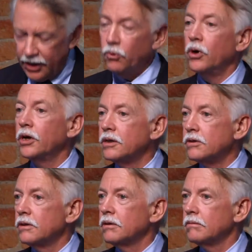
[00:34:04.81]
they wanted
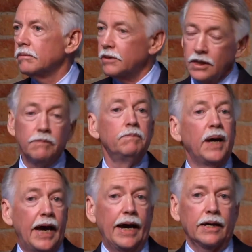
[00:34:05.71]
to, to give
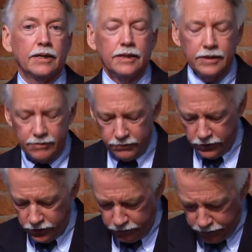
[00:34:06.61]
back
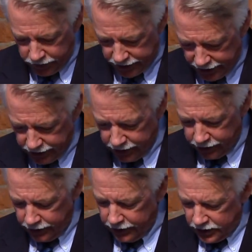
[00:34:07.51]
through
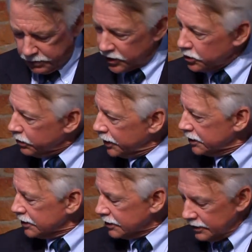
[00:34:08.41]
protecting special
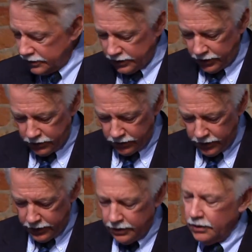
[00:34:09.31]
places. And so
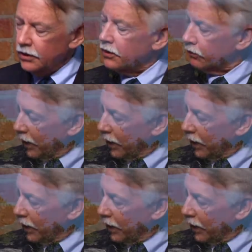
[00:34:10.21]
the